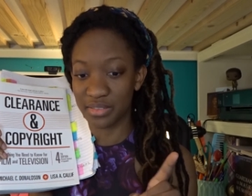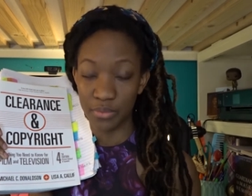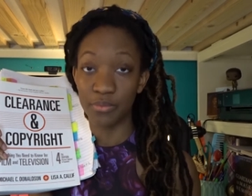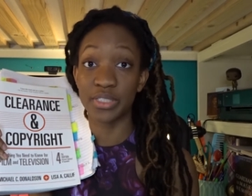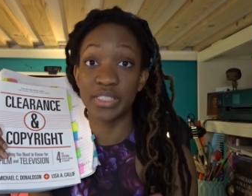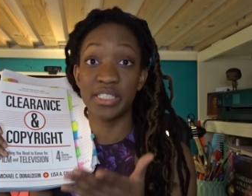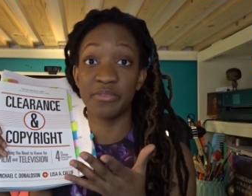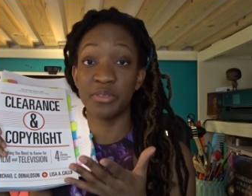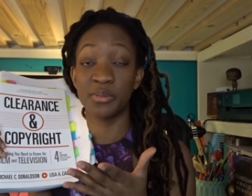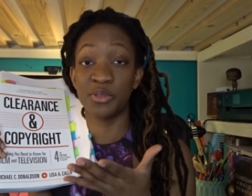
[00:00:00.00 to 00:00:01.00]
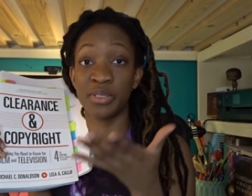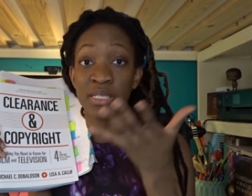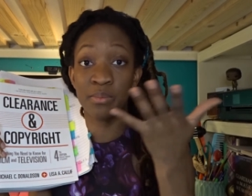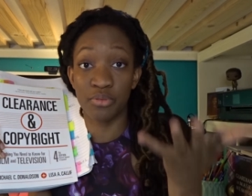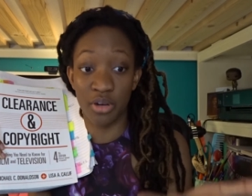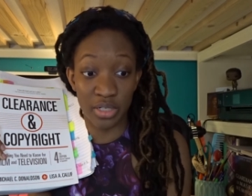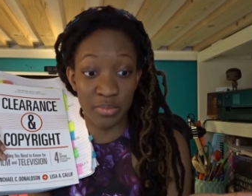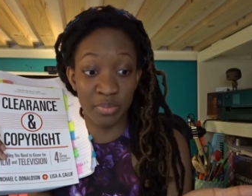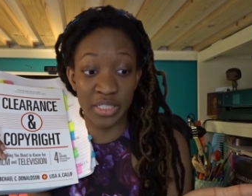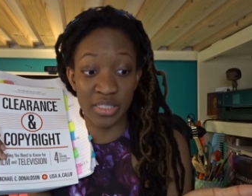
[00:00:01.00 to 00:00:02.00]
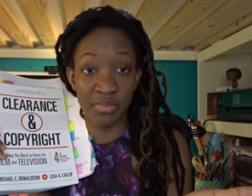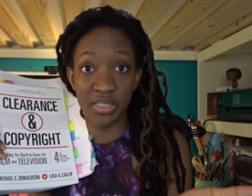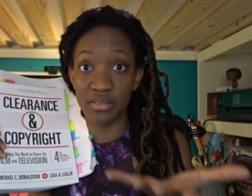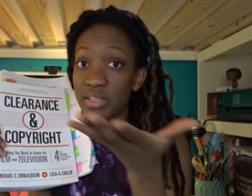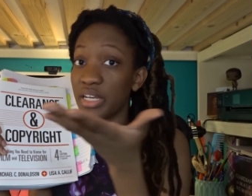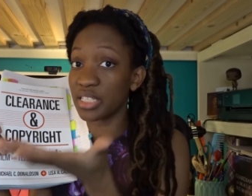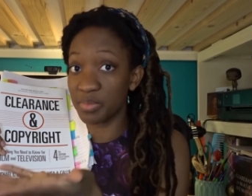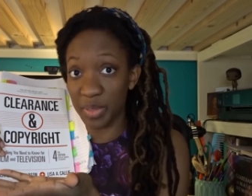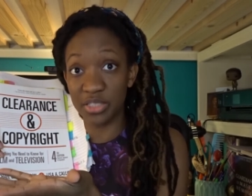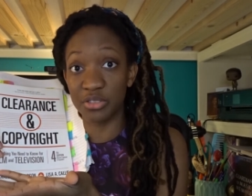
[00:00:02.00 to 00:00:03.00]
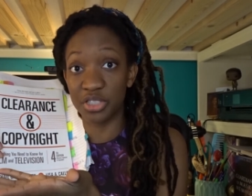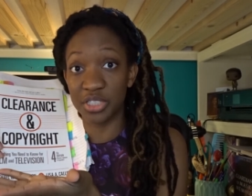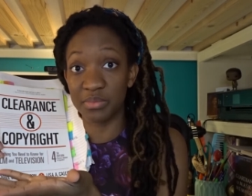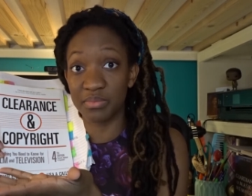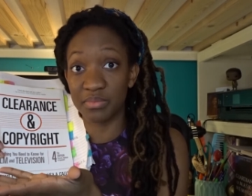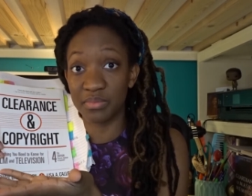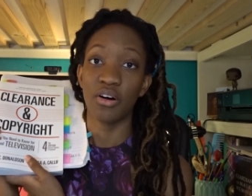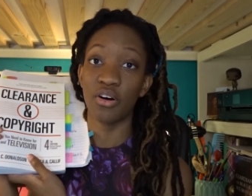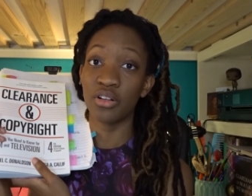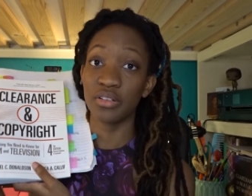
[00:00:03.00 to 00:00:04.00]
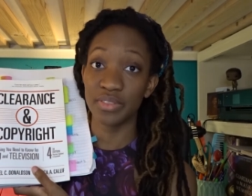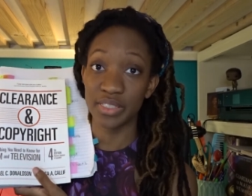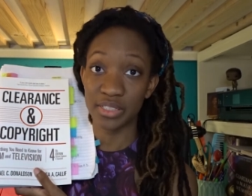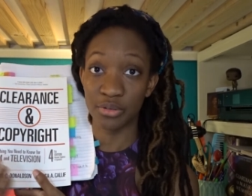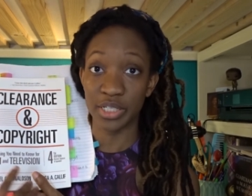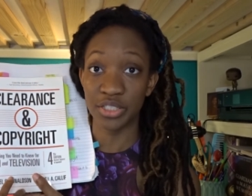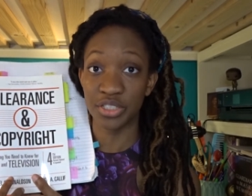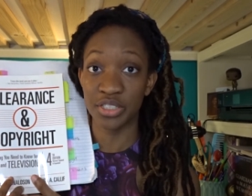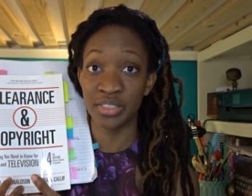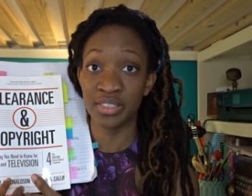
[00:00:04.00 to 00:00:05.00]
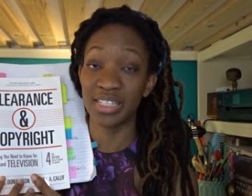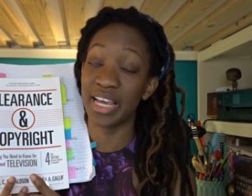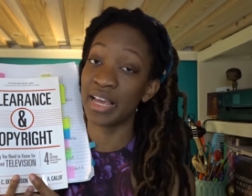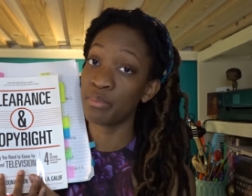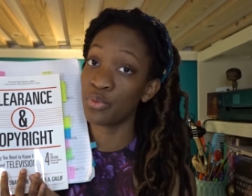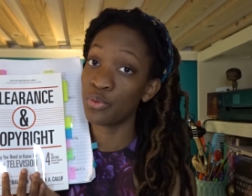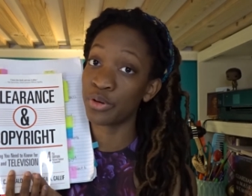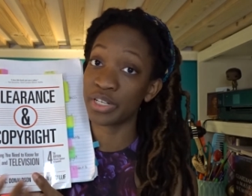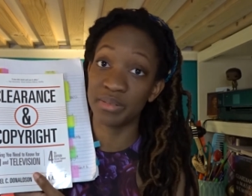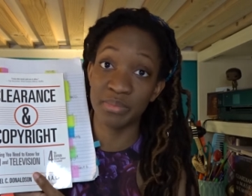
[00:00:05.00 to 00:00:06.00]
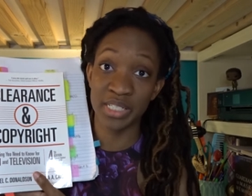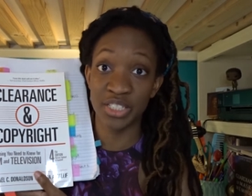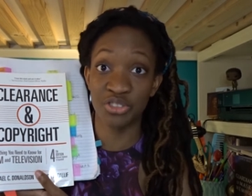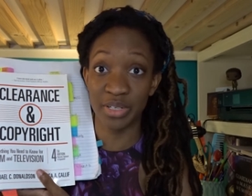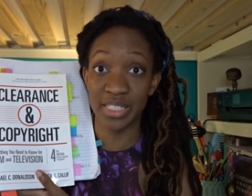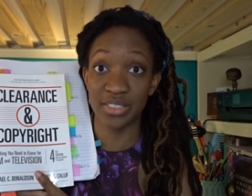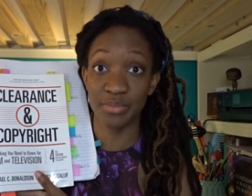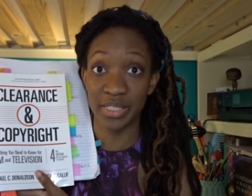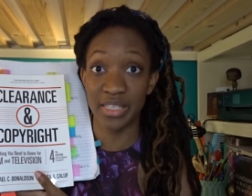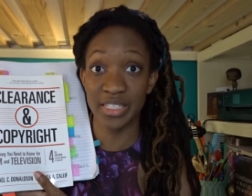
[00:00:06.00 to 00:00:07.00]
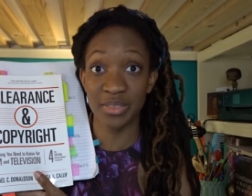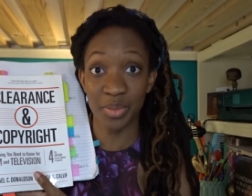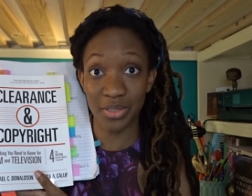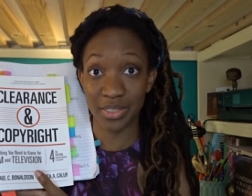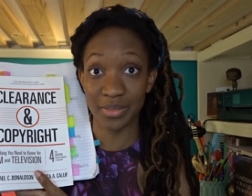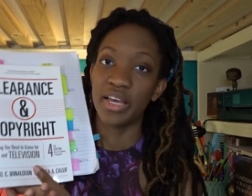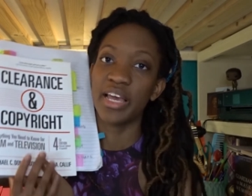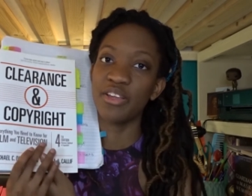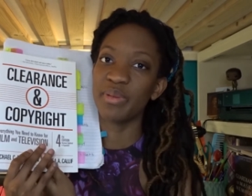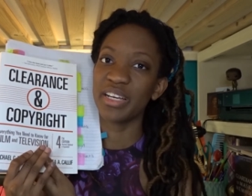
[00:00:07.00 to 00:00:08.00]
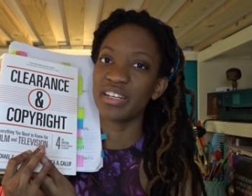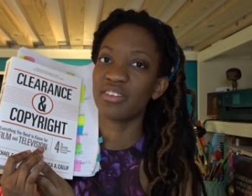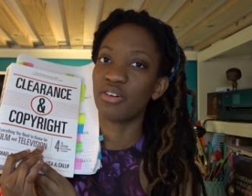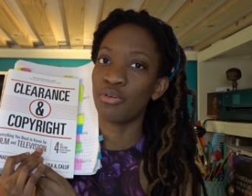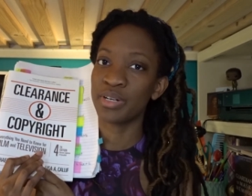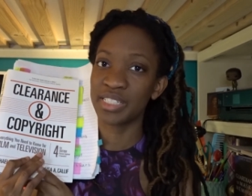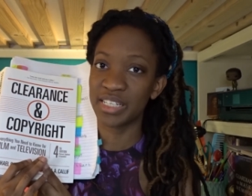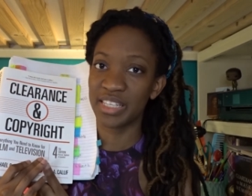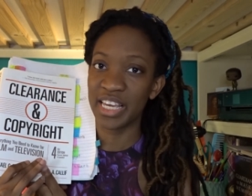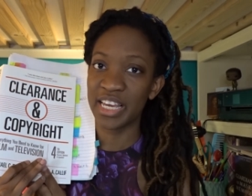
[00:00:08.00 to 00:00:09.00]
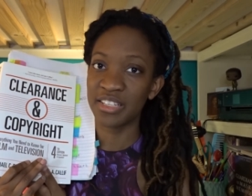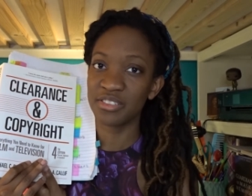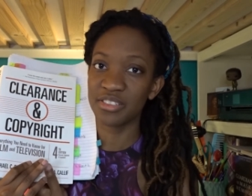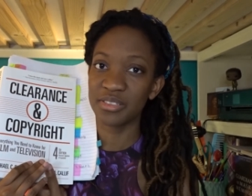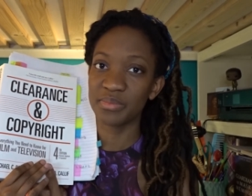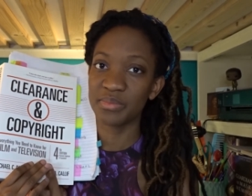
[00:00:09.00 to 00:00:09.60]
What's the difference between product placement and sponsorship? All of these questions and more can be addressed with this book. And you might not always get the answer.